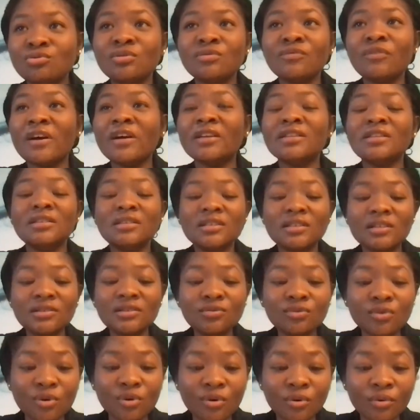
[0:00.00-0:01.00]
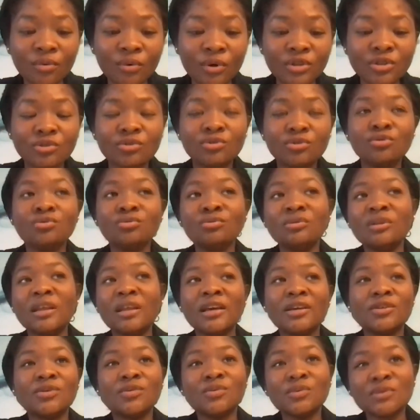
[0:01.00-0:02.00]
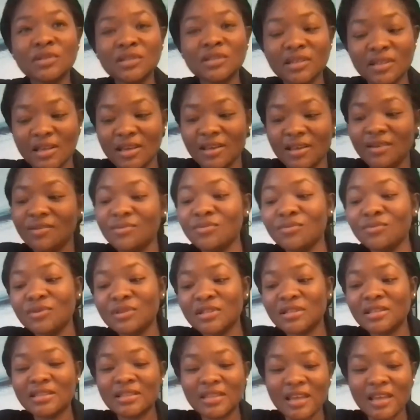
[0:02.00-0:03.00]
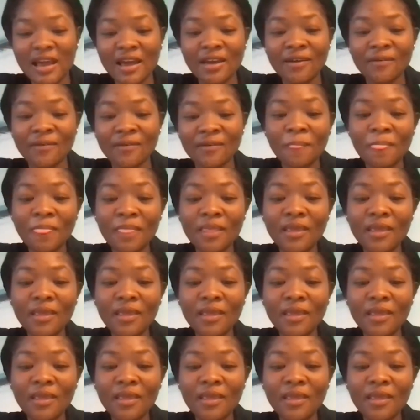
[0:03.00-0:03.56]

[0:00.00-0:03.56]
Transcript: In fact, he didn't know what to do next with, with his time.